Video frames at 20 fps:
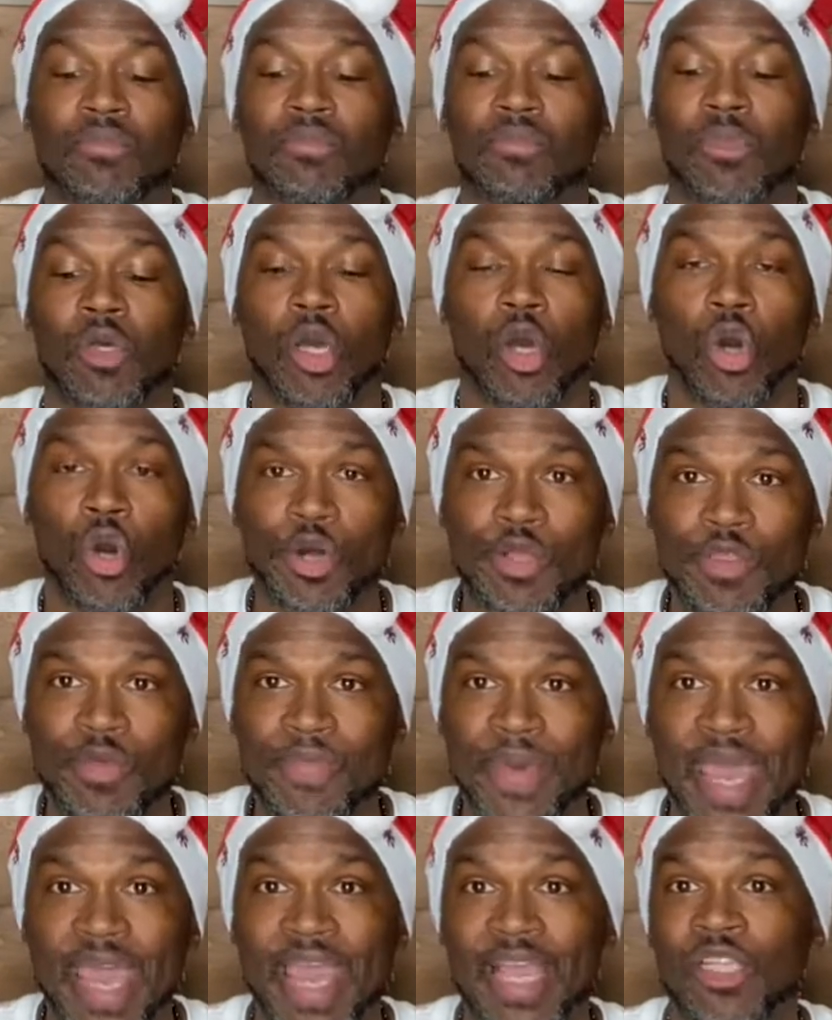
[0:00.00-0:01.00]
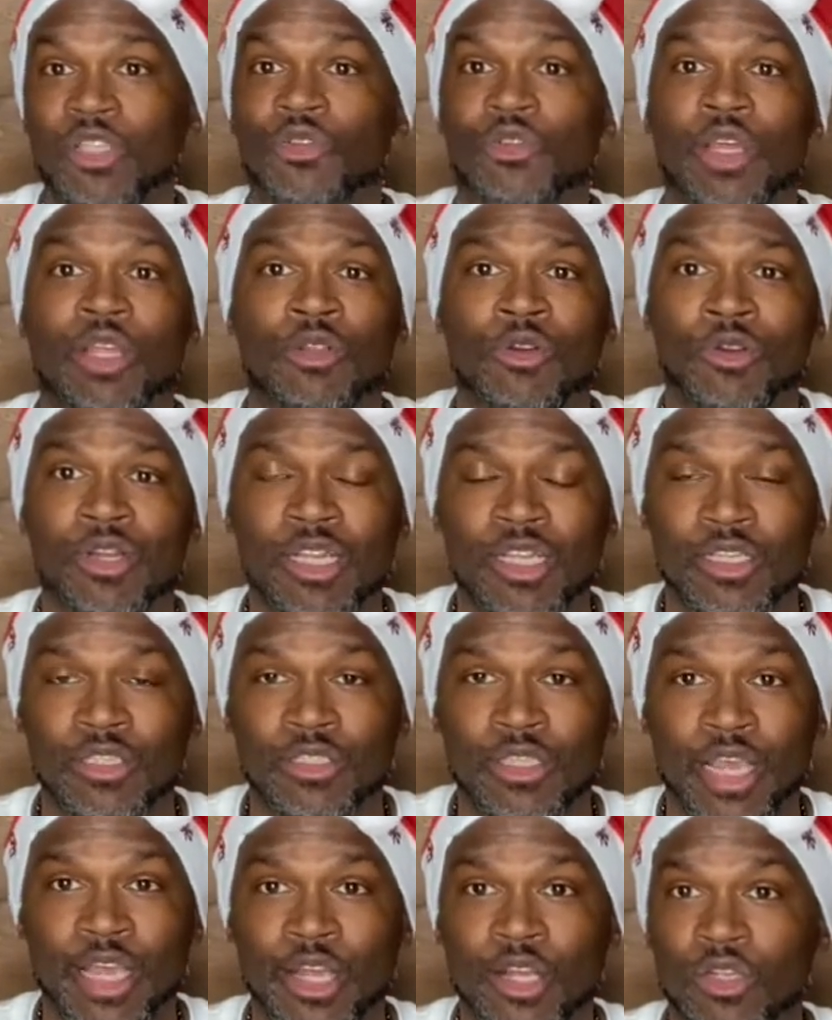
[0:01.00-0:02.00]
on the bag so they know that it's
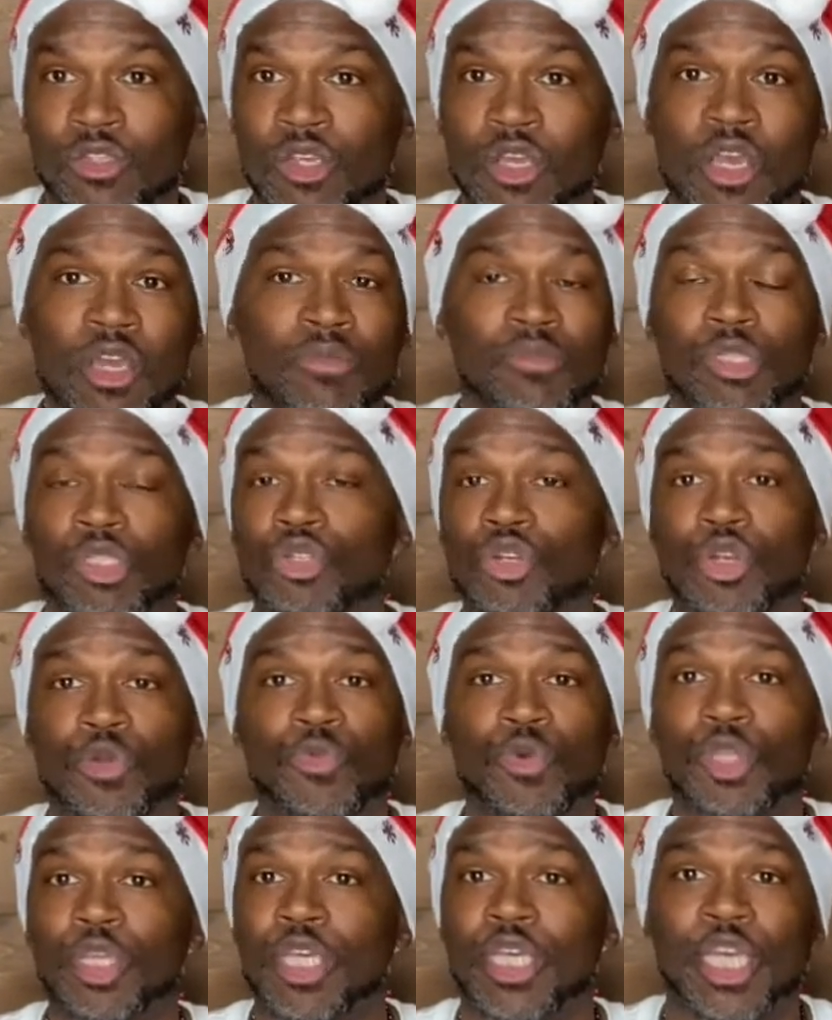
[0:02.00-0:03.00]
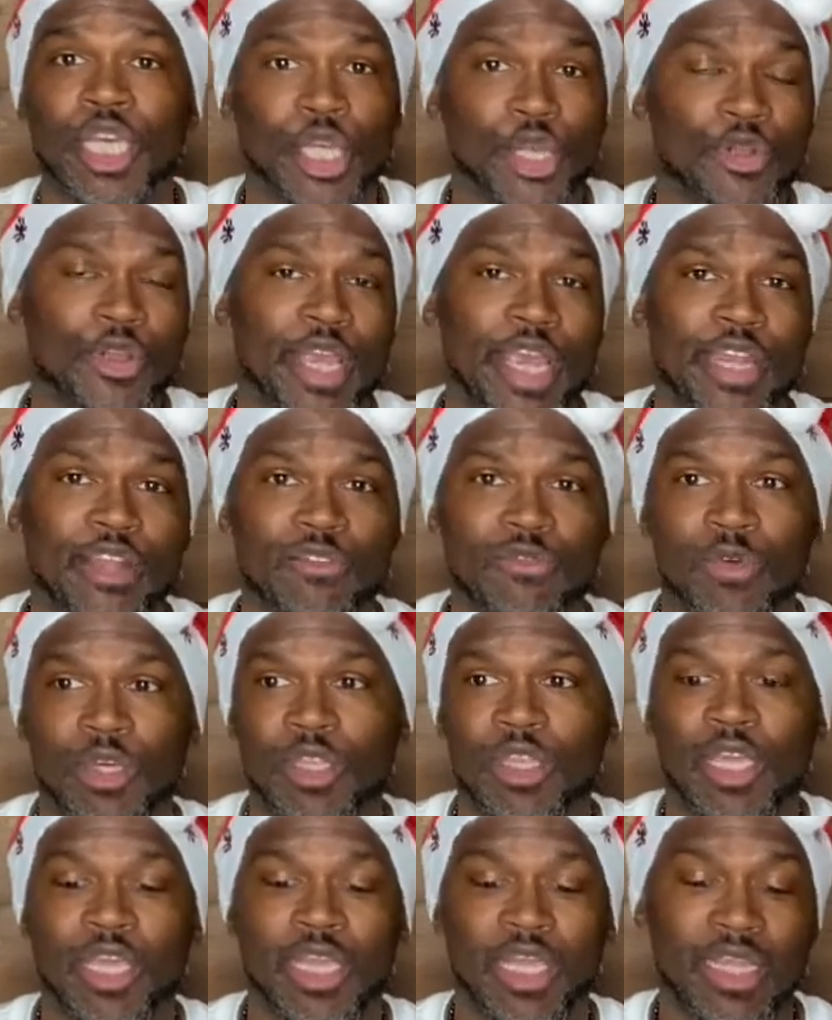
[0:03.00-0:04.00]
theirs, but you can really get creative with
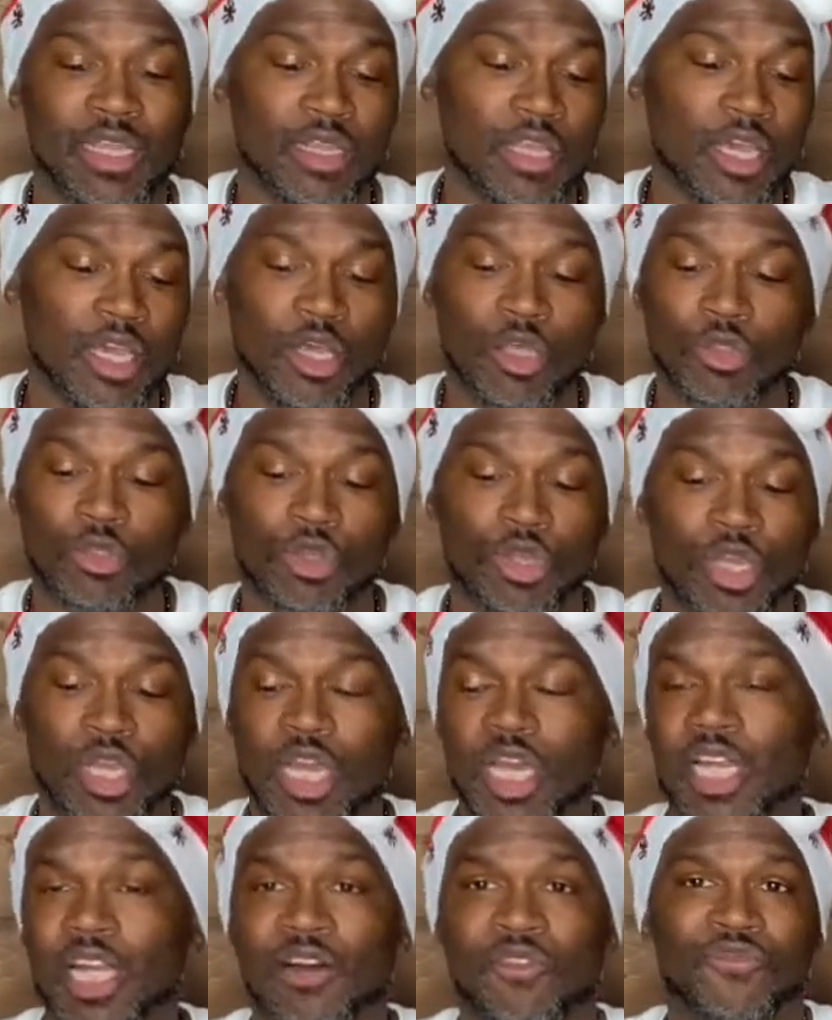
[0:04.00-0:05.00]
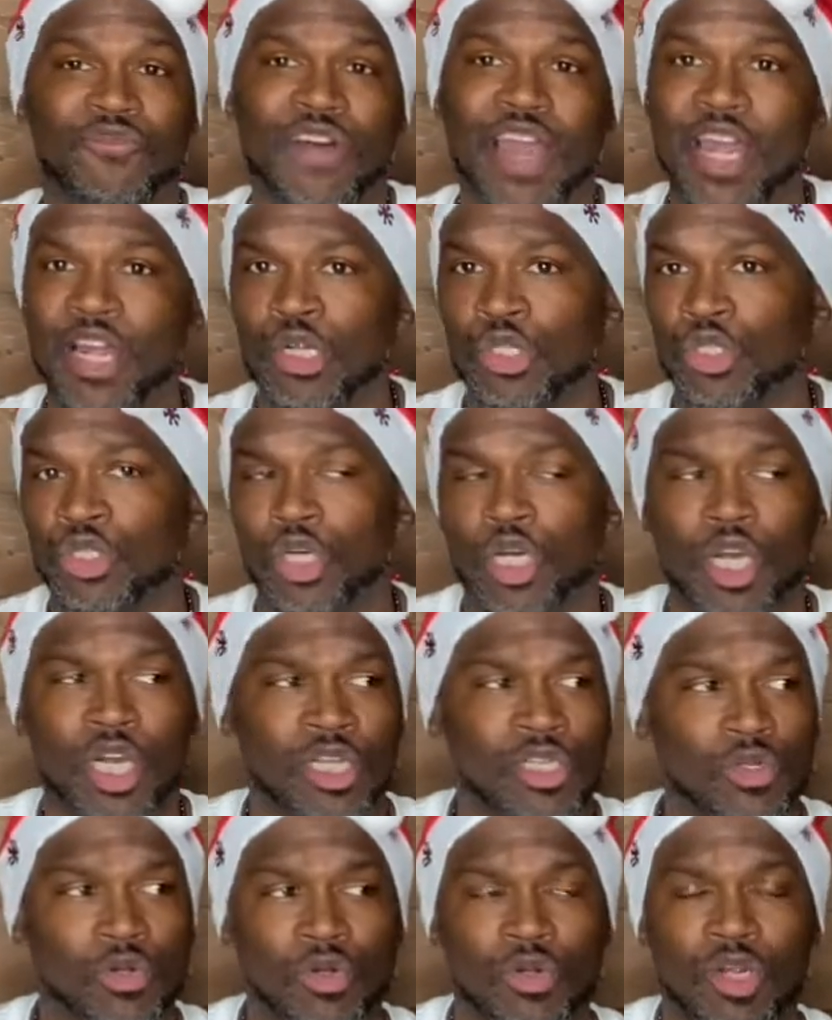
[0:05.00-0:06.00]
it and you can cut out fire trucks
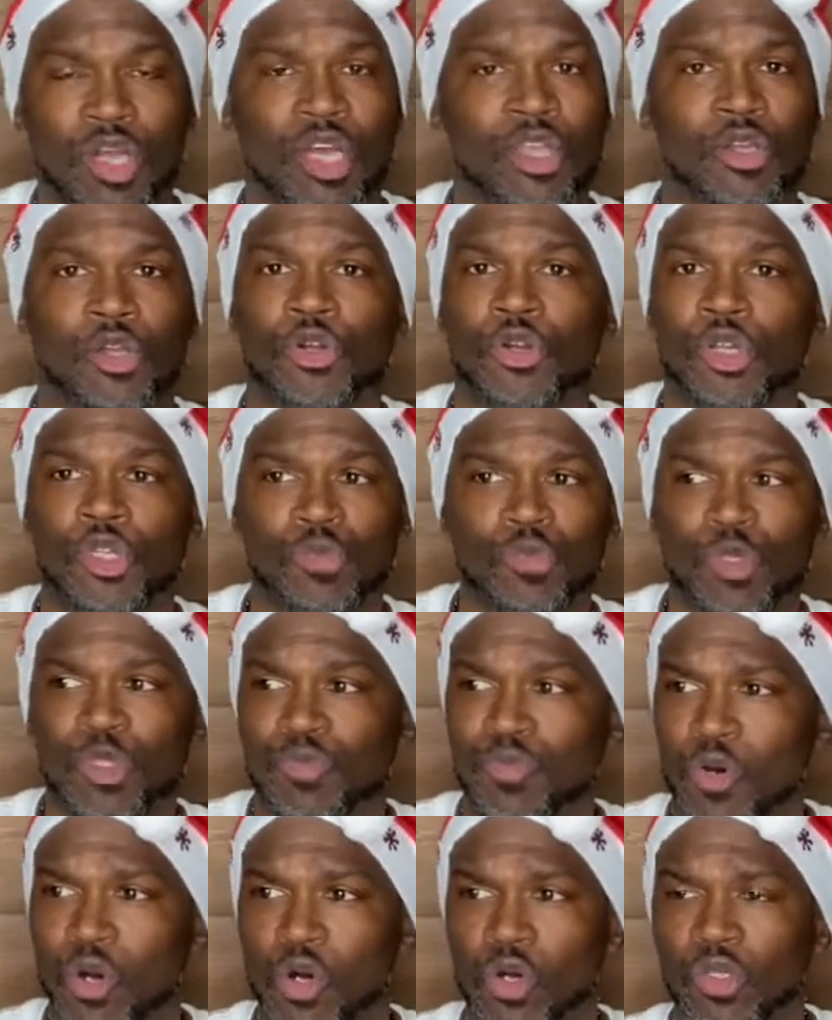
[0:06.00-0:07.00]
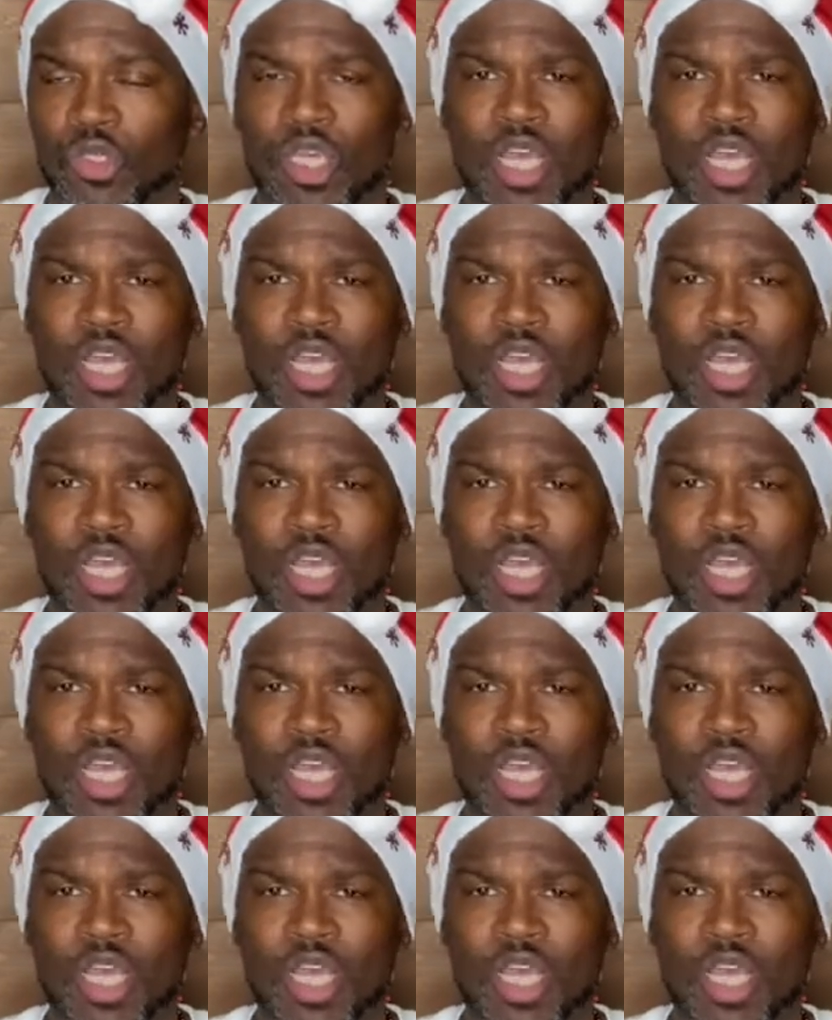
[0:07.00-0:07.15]
or other Christmas balls,